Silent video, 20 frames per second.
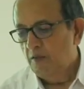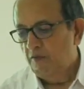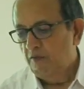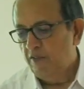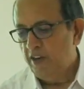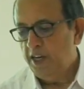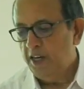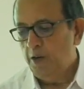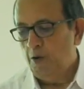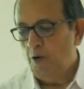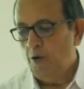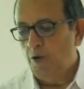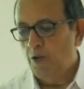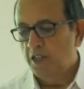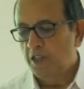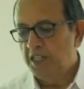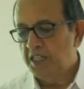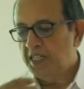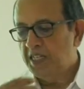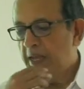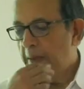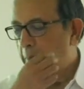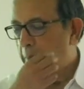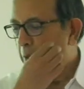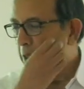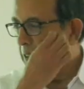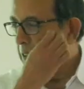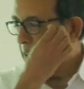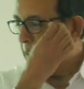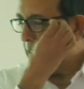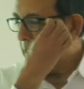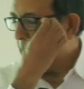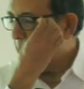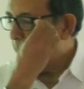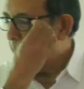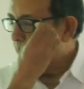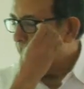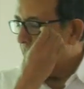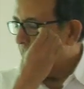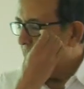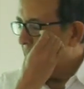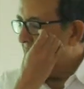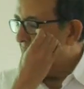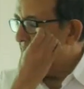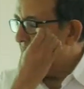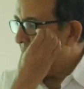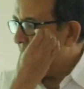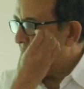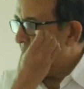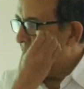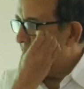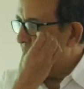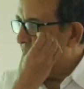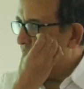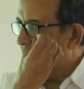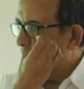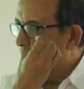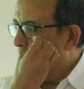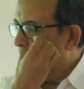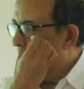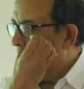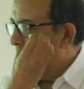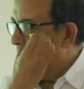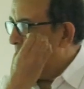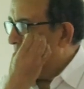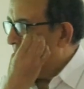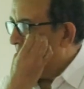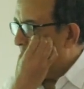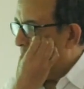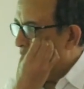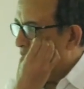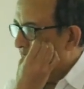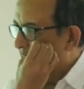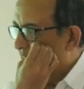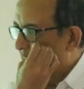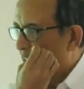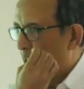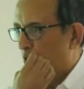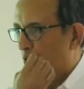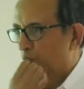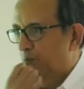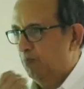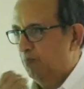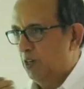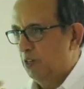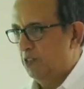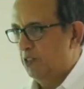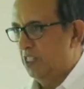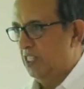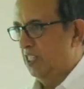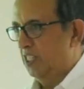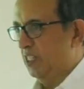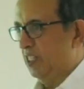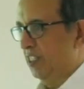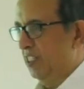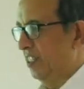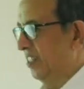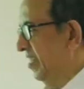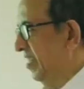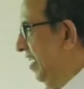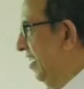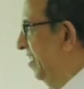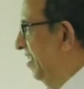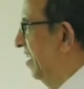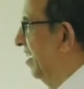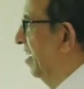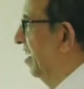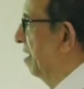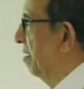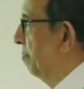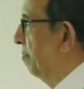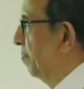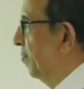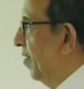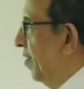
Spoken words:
When all this happens, there is a condition called metabolic syndrome. Now this is technical.